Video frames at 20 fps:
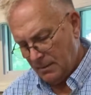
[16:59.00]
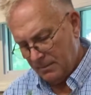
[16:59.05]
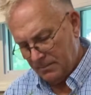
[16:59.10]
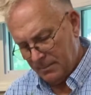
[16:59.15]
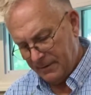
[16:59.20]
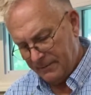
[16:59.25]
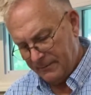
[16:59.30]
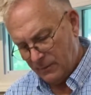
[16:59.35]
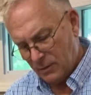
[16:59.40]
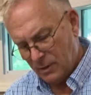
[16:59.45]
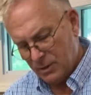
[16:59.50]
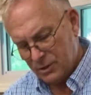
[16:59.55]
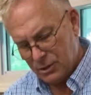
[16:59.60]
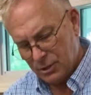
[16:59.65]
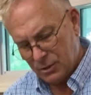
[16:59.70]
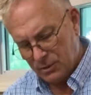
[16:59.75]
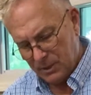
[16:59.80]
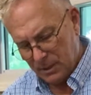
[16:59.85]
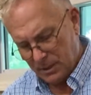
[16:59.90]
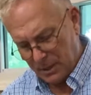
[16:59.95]
before I
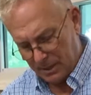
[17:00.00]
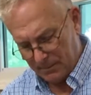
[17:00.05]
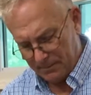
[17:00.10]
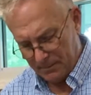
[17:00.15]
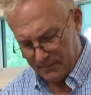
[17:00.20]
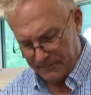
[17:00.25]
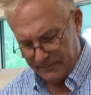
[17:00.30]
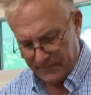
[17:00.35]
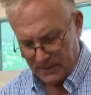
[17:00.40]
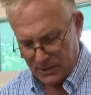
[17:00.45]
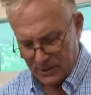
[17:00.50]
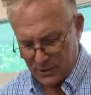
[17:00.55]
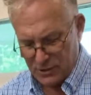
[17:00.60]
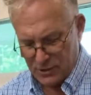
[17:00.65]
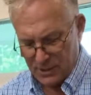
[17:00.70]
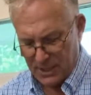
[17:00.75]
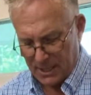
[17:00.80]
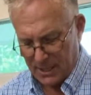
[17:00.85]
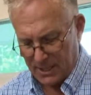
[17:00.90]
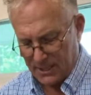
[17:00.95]
show you a couple finish
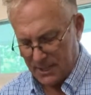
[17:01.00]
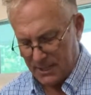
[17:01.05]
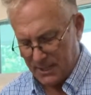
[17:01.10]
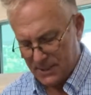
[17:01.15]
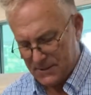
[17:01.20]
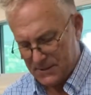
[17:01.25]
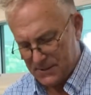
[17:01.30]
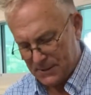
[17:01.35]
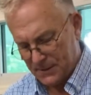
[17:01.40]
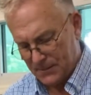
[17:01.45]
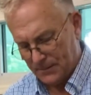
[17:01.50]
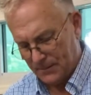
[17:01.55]
techniques.